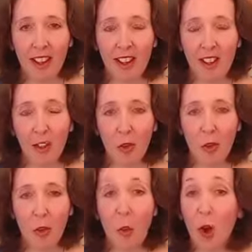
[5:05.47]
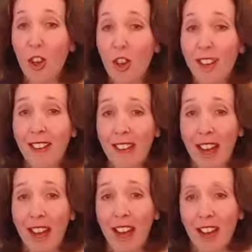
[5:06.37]
So if you're watching
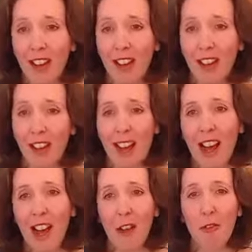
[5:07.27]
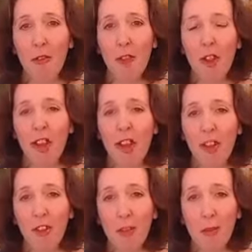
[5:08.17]
today, live or on the
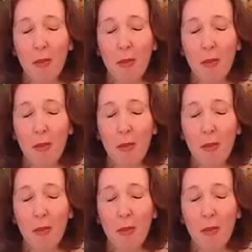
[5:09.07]
catch-up,